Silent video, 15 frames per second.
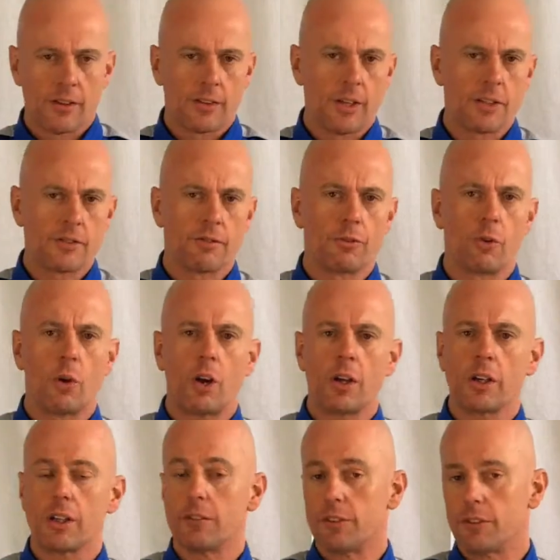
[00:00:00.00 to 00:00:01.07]
There's a
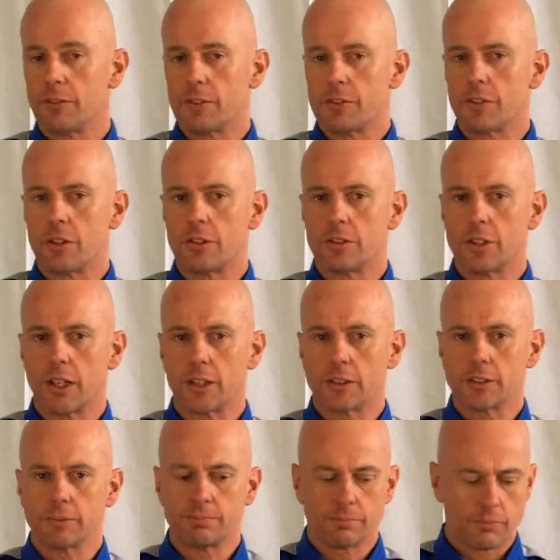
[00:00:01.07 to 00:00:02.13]
variety of different surge
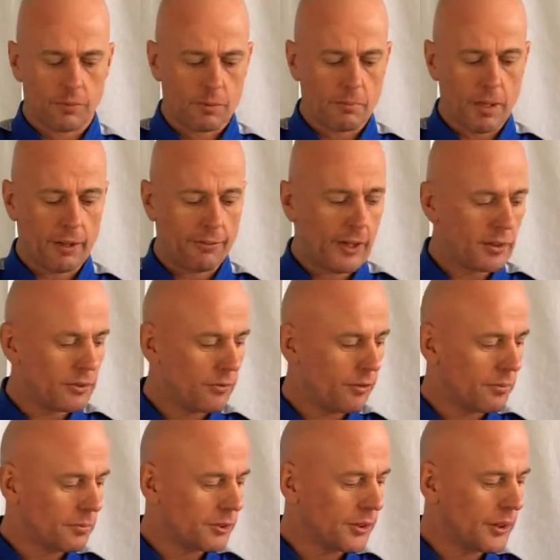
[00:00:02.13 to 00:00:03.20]
tanks, manufactured
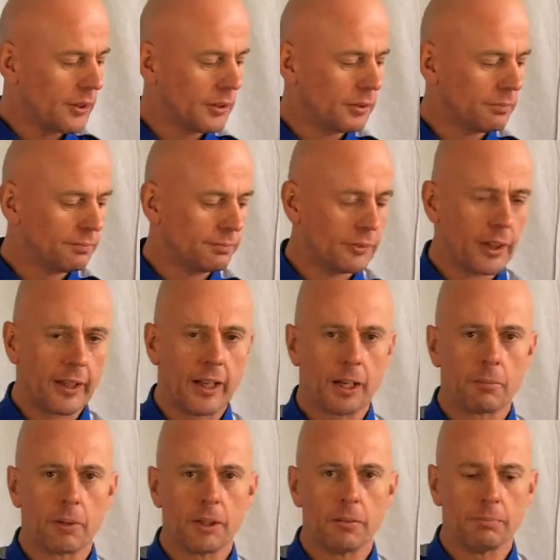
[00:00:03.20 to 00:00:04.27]
from steel and
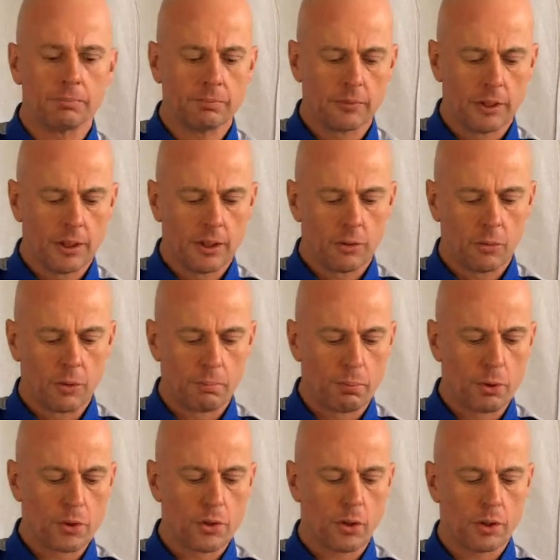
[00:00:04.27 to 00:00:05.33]
aluminium, with
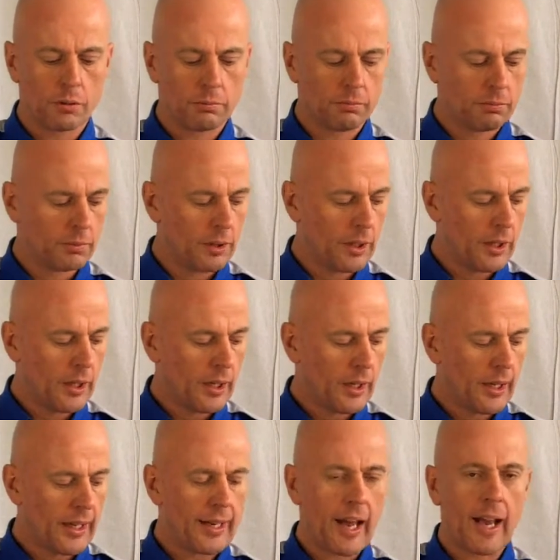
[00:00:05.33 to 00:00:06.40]
push-on
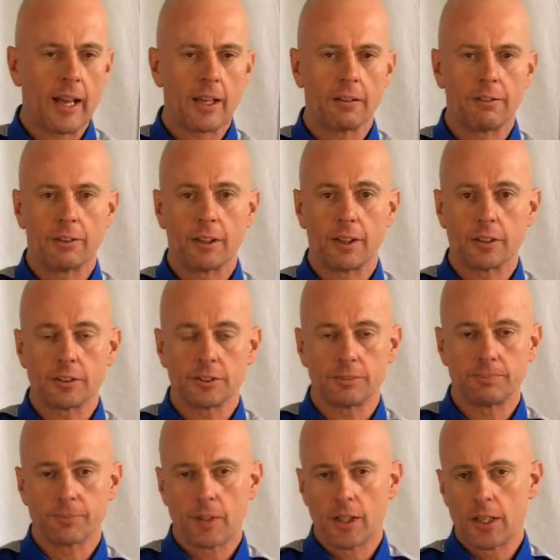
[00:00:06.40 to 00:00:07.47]
and AN fittings.
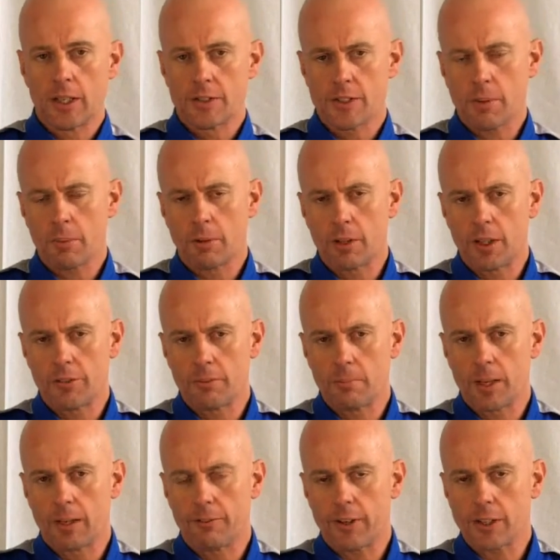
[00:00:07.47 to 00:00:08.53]
Some are even
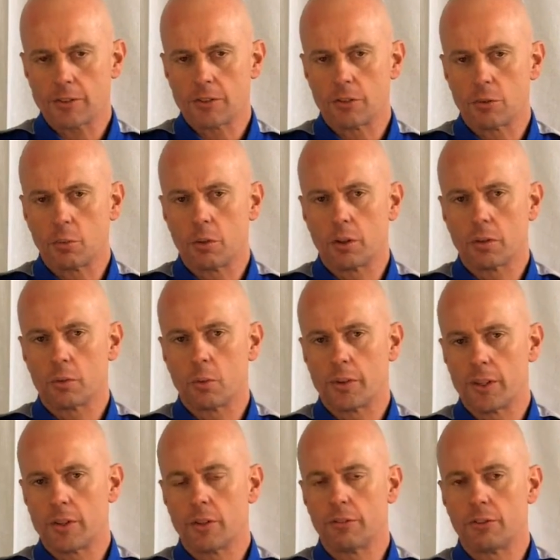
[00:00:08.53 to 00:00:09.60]
manufactured to work
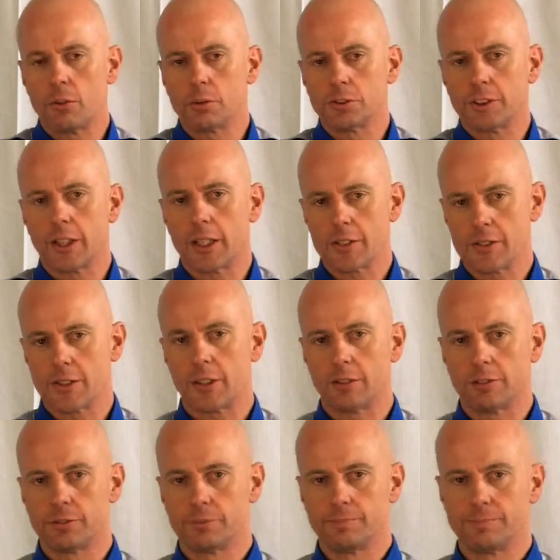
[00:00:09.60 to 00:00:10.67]
within the fuel cell
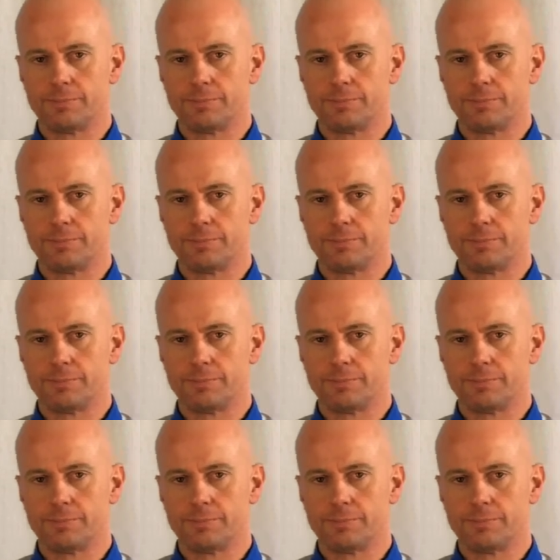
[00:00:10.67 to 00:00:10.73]
itself.